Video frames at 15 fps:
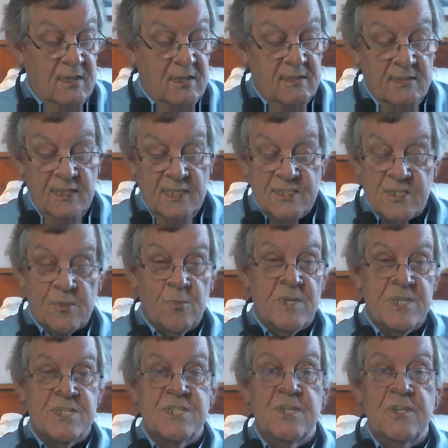it's a
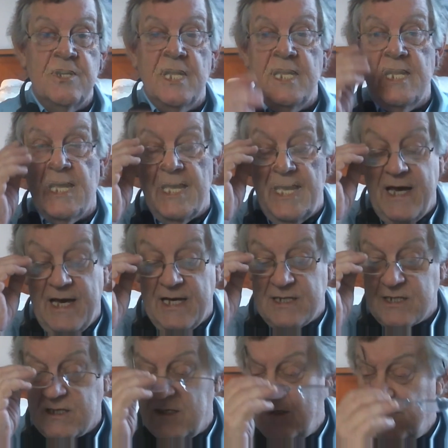question you need to
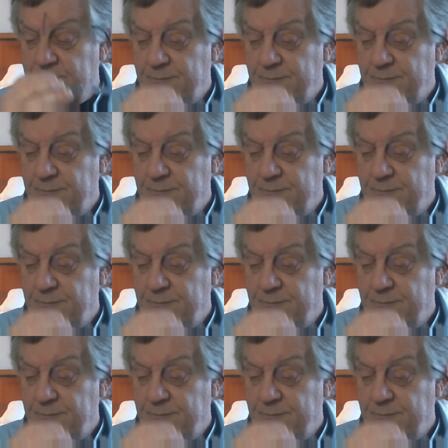ask.